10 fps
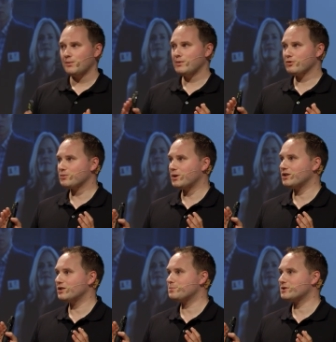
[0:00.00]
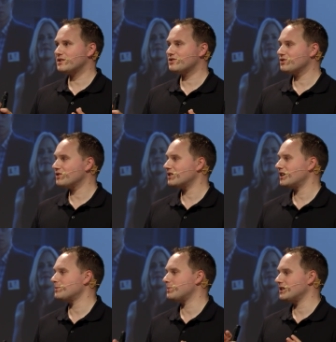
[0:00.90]
we were 100% sure,
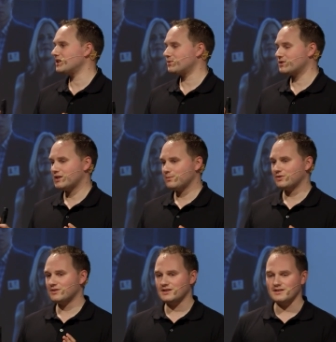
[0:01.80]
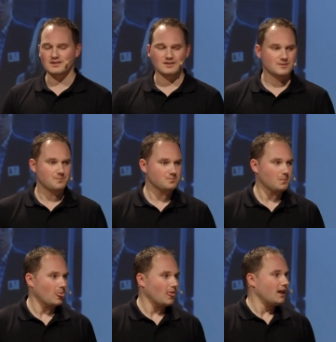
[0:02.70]
and the police was able to seize it.
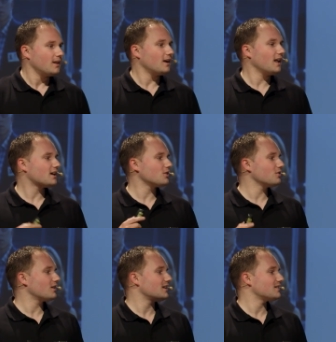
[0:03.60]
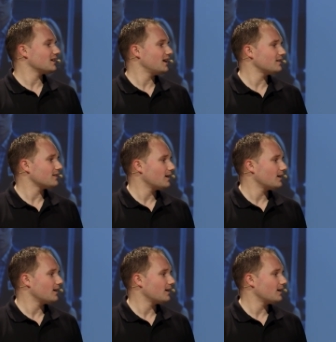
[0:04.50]
Now, like I already said,